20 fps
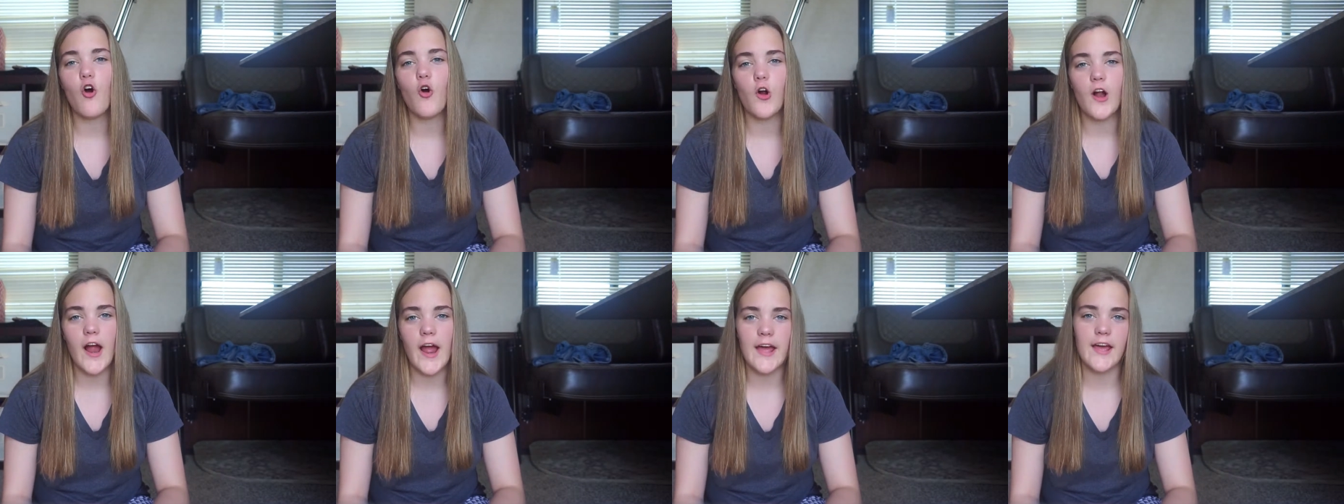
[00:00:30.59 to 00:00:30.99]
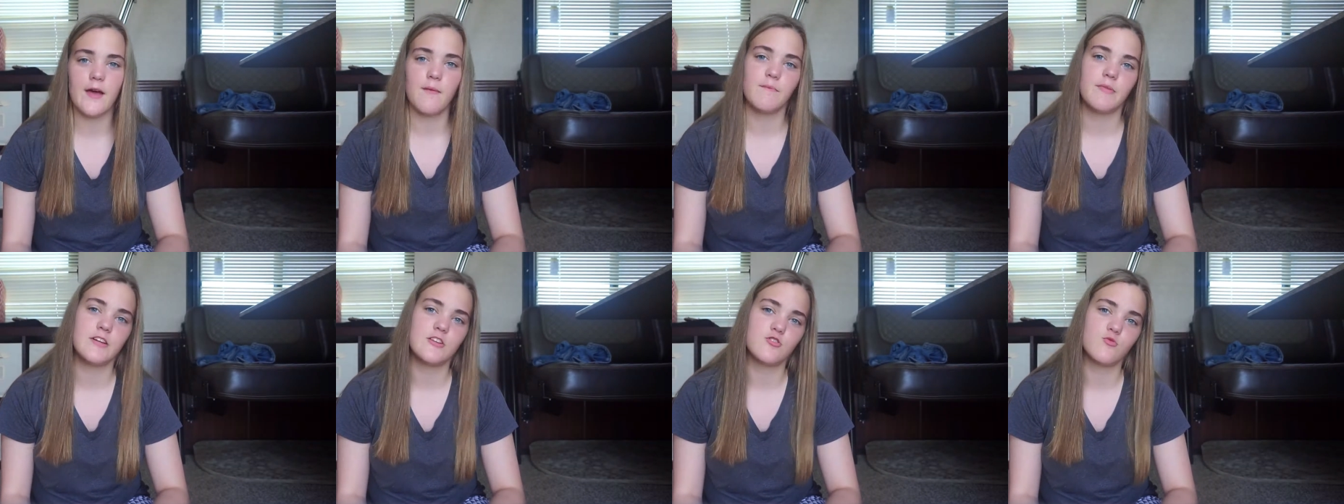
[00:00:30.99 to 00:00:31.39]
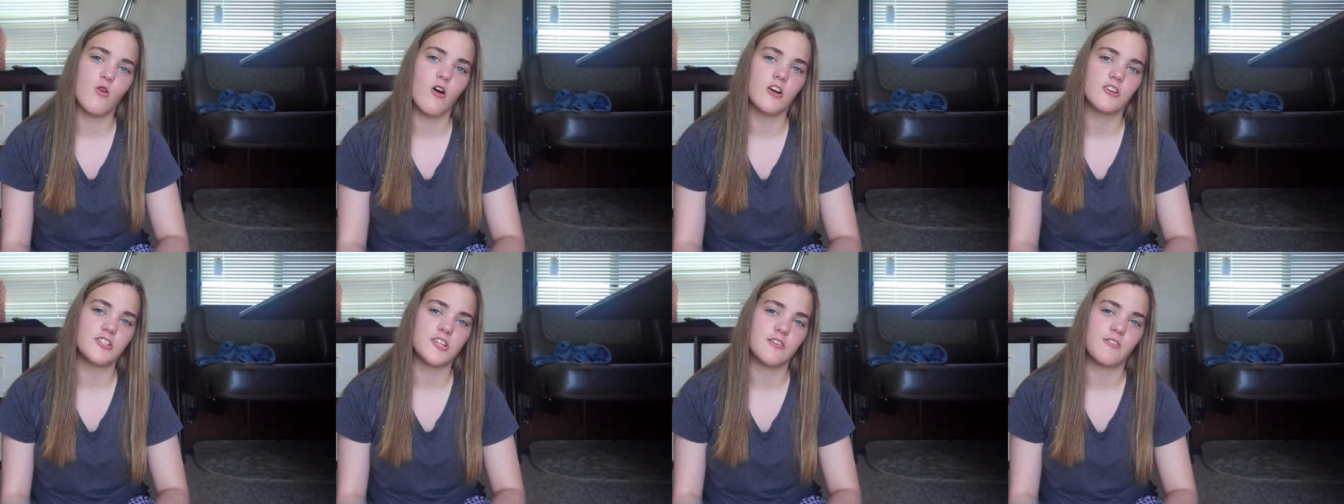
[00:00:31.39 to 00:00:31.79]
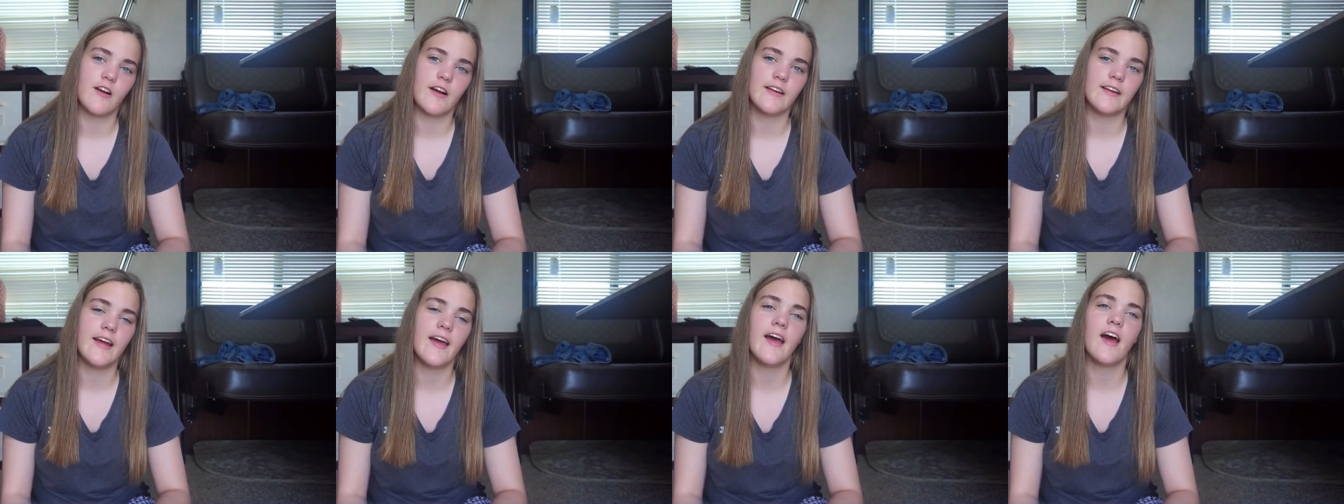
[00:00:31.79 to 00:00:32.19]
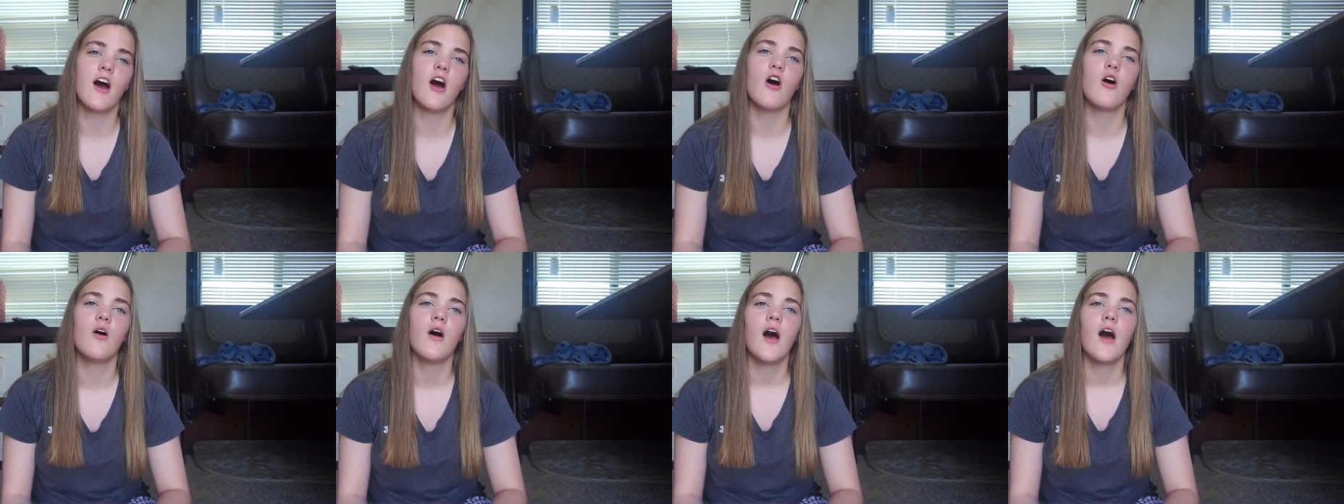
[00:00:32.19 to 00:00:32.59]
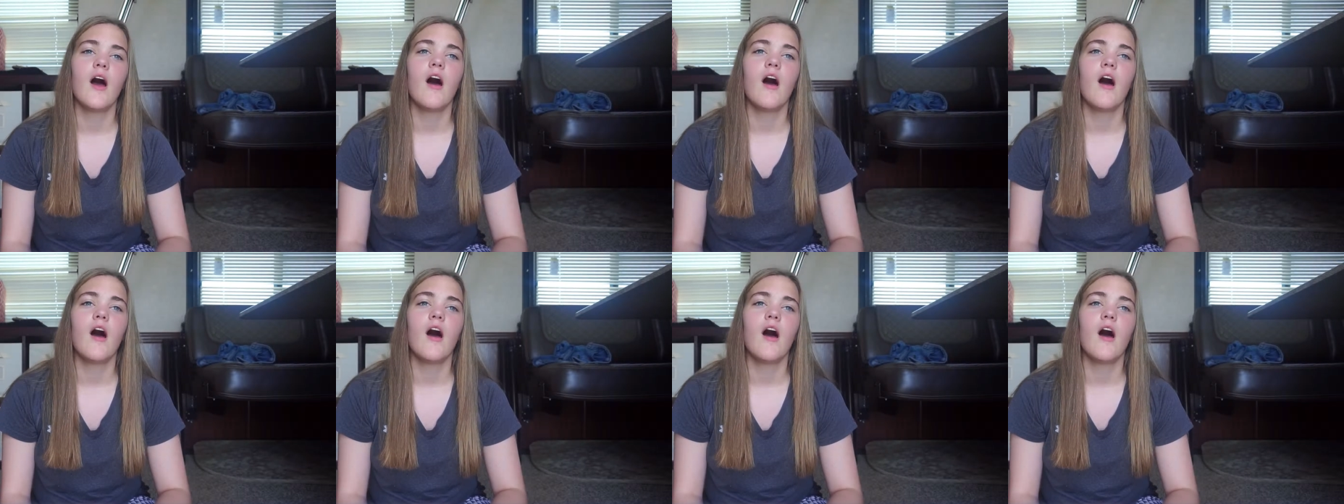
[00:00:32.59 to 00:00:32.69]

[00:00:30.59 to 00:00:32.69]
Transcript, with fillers: or am binge watching right now